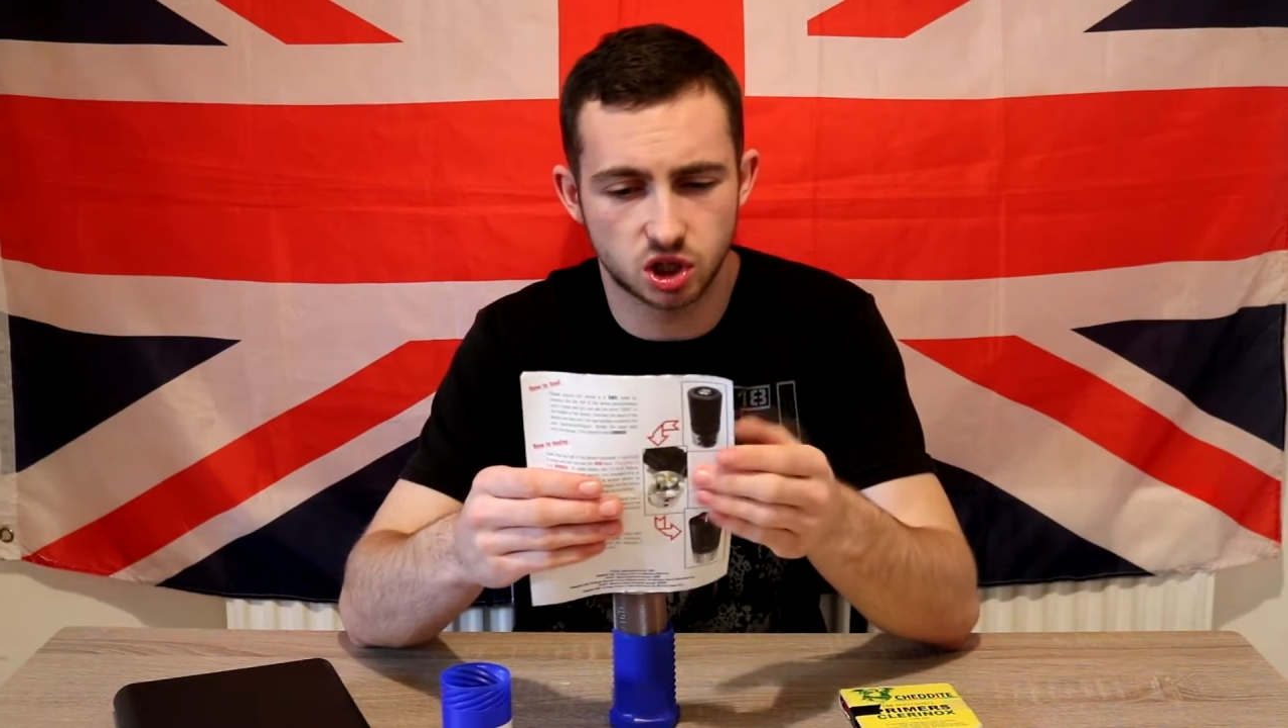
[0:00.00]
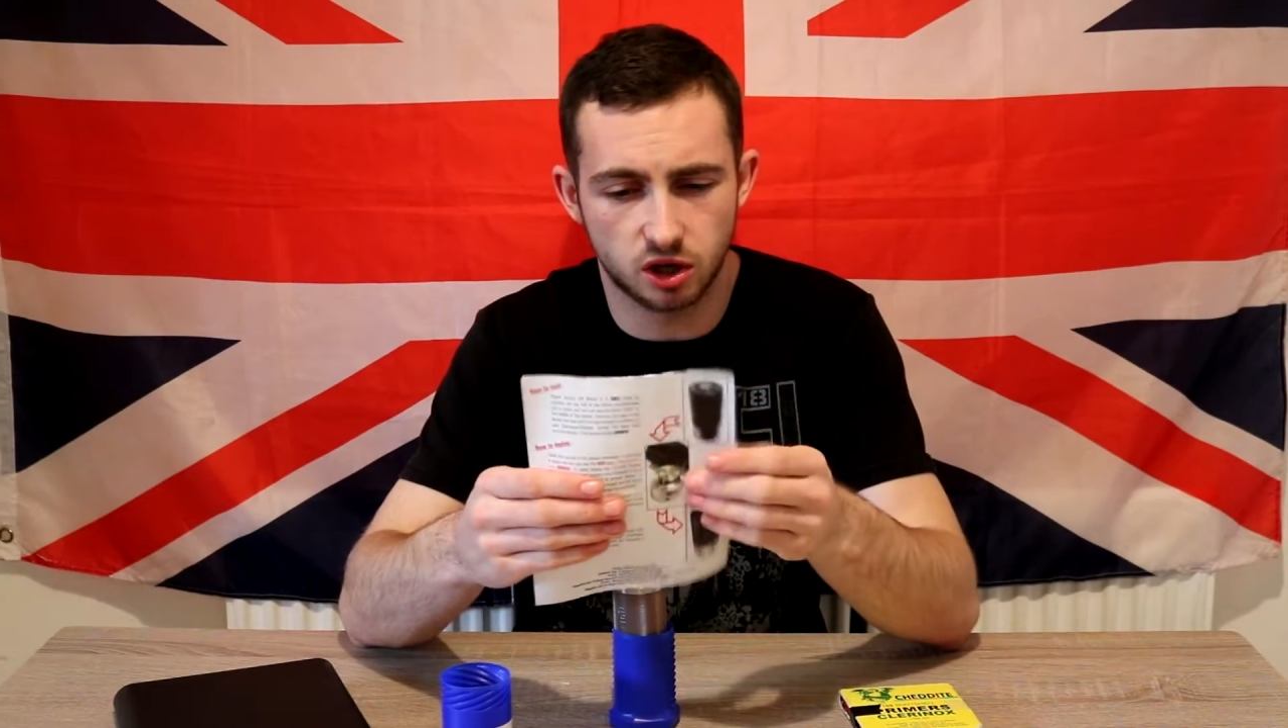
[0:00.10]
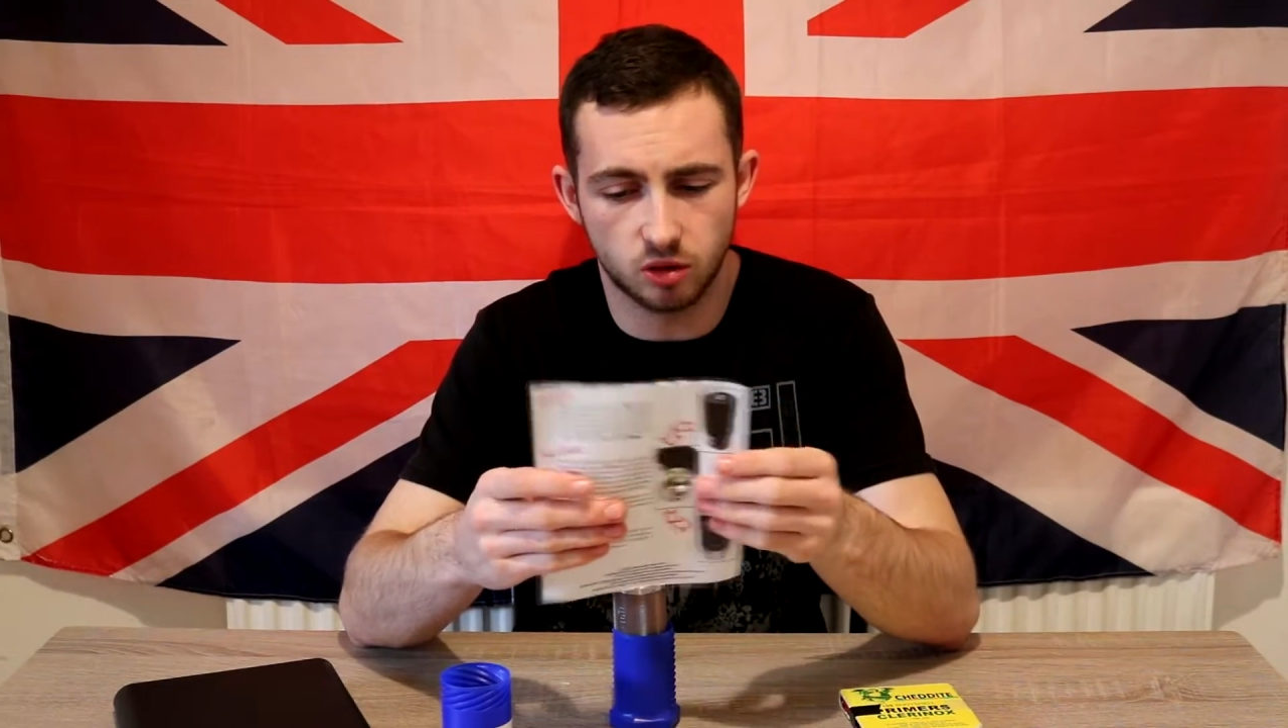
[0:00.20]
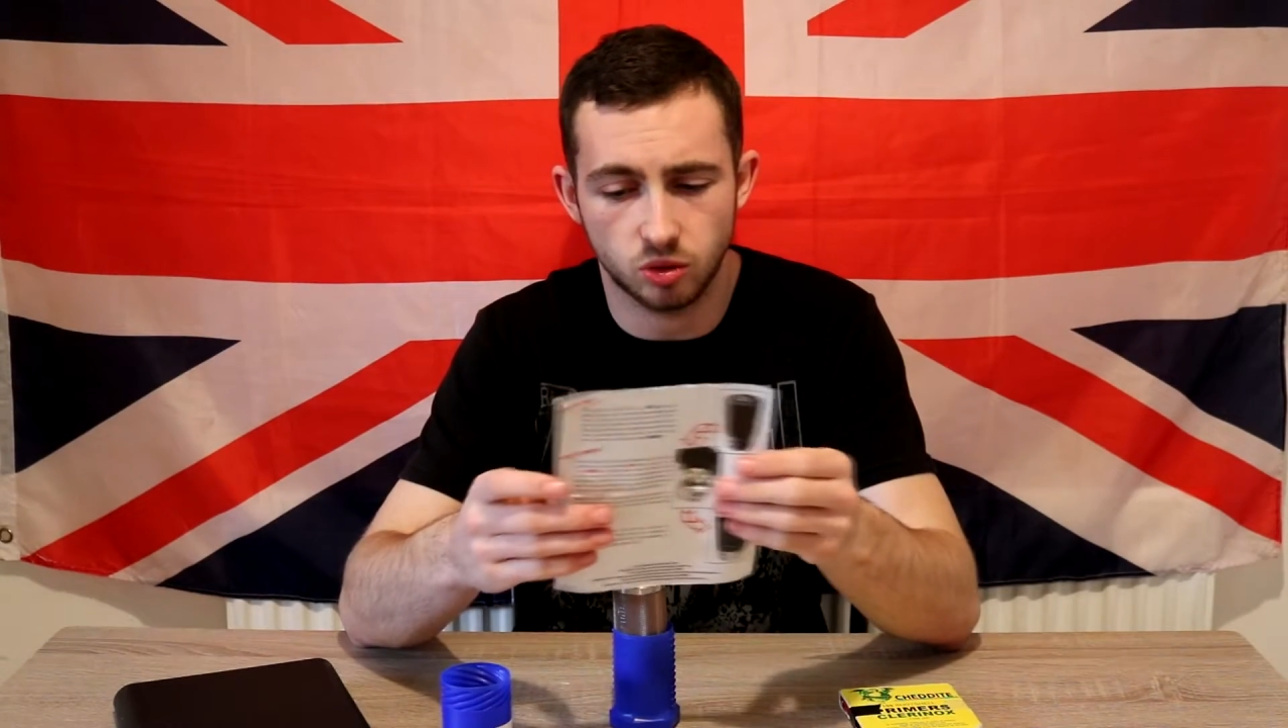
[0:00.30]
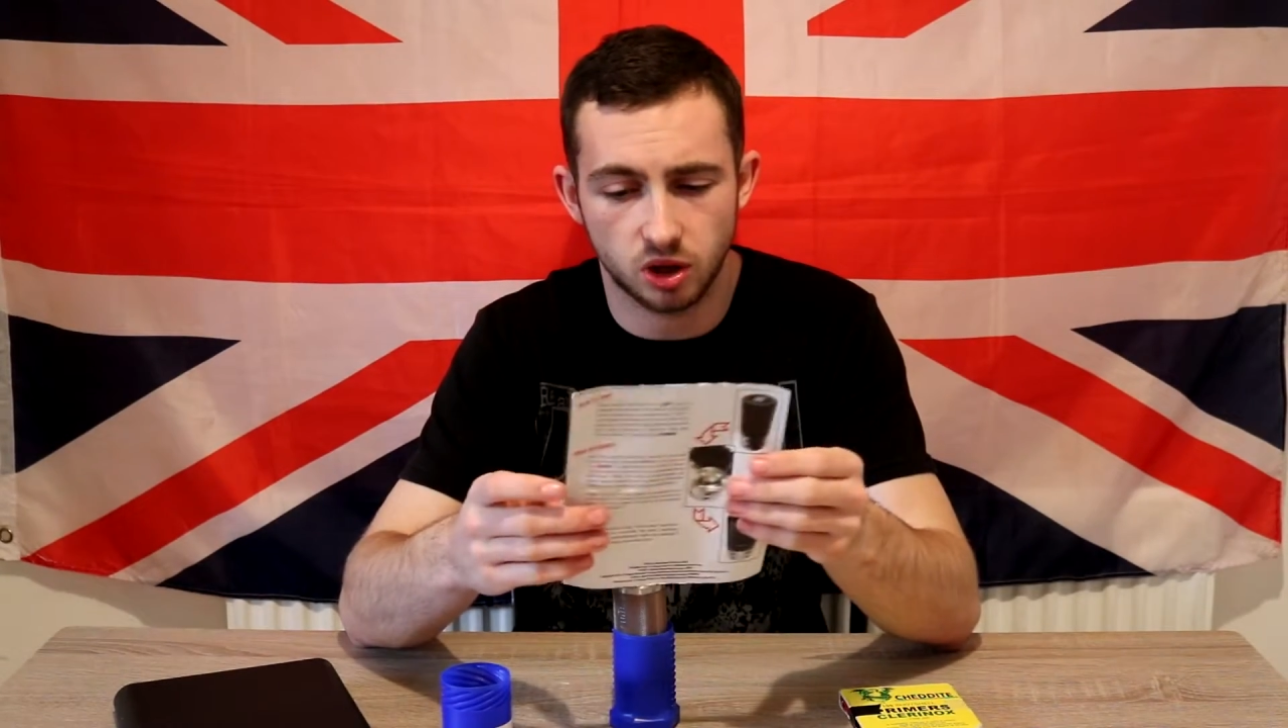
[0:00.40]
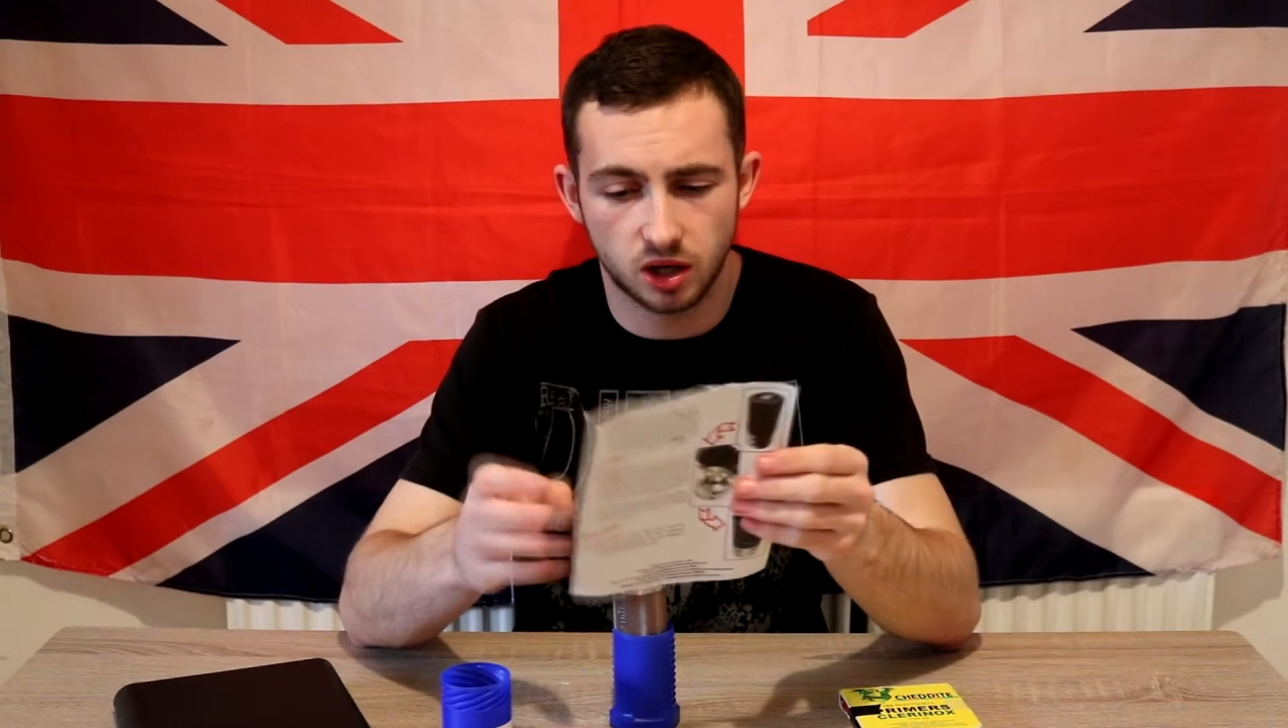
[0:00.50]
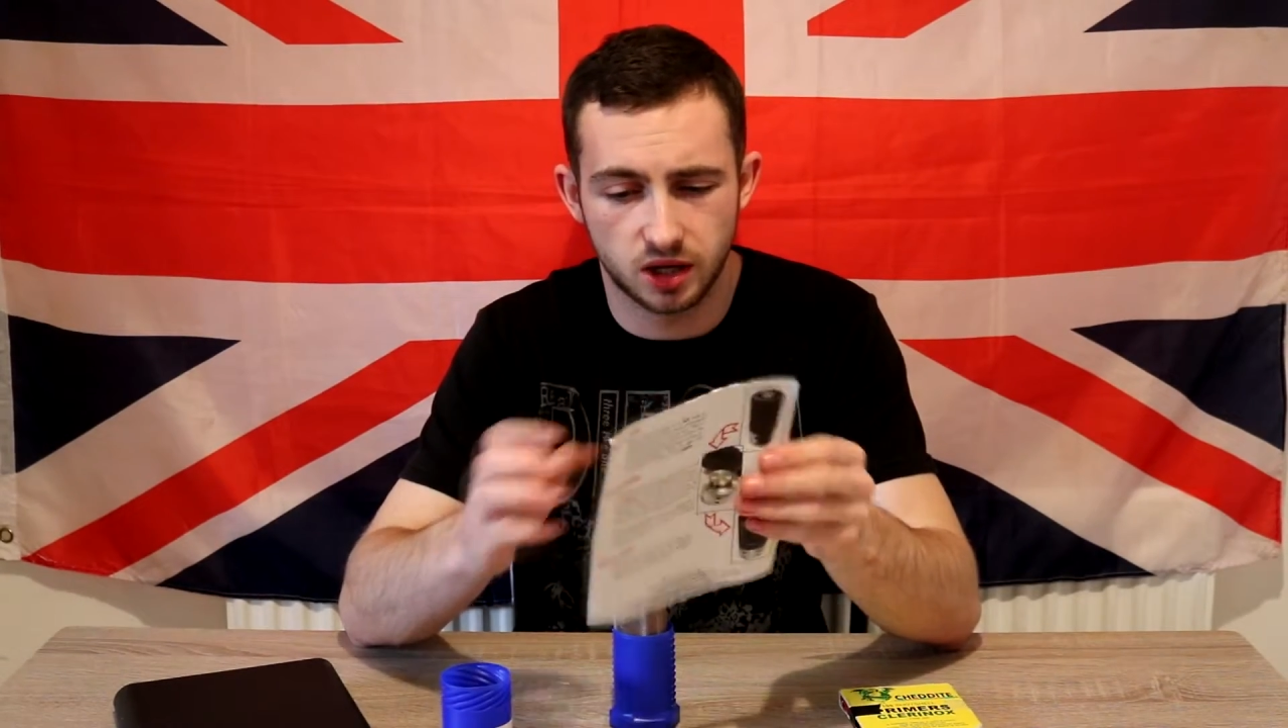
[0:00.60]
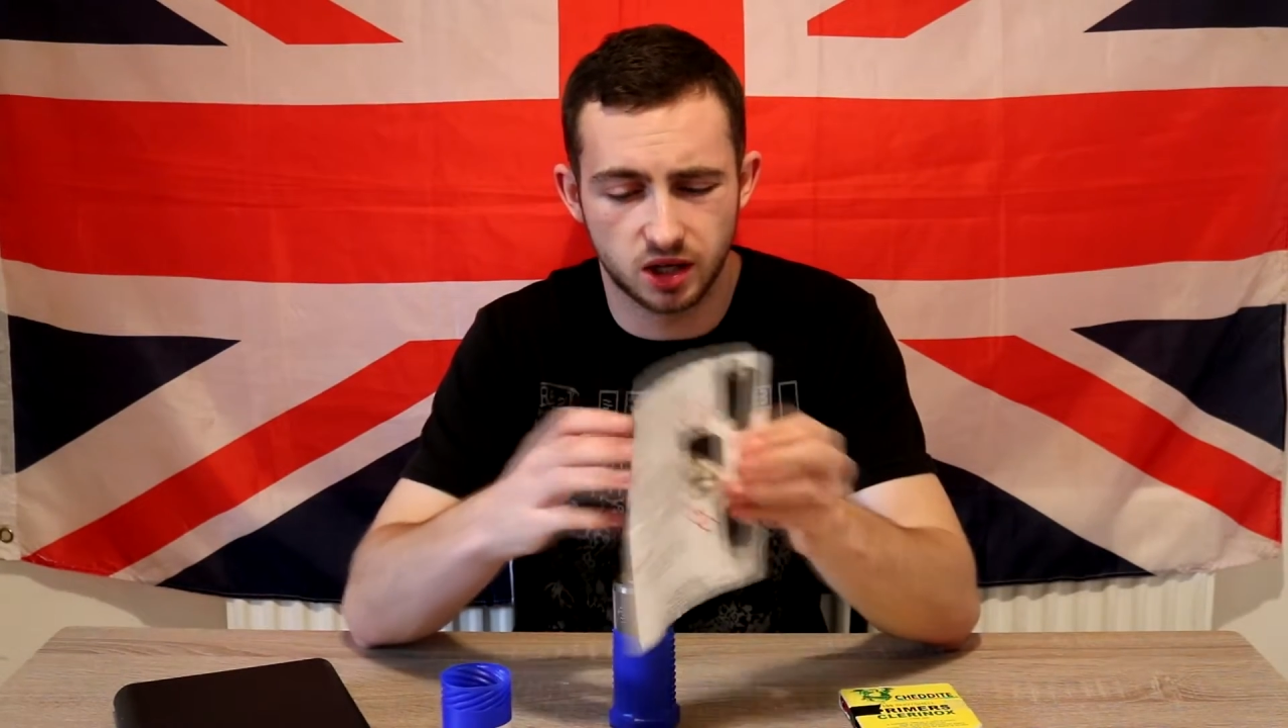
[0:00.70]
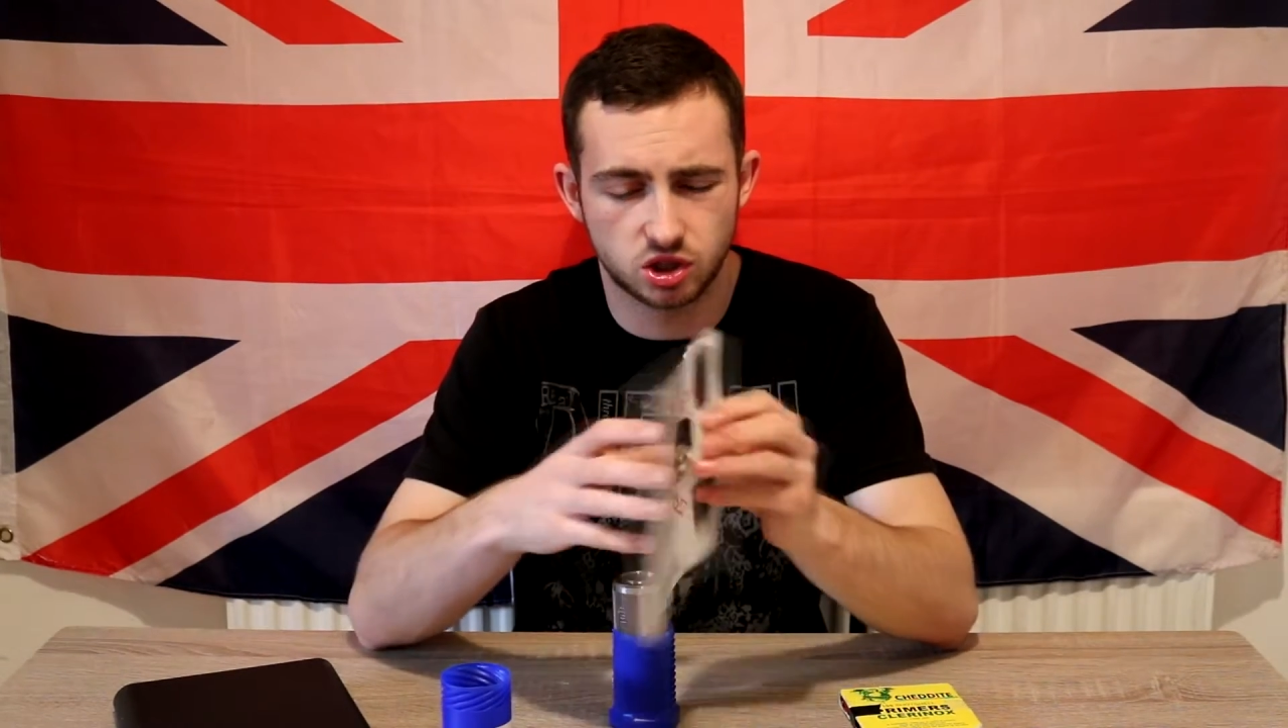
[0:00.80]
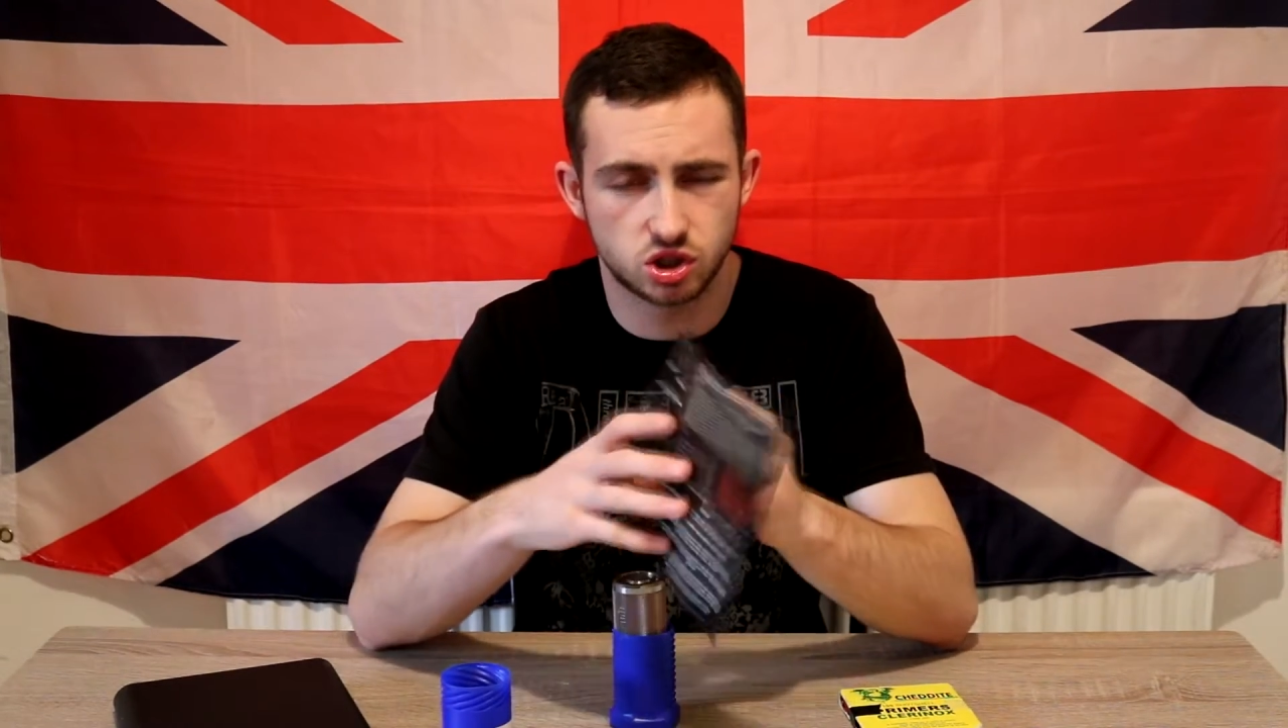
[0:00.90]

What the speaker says: to know, and then it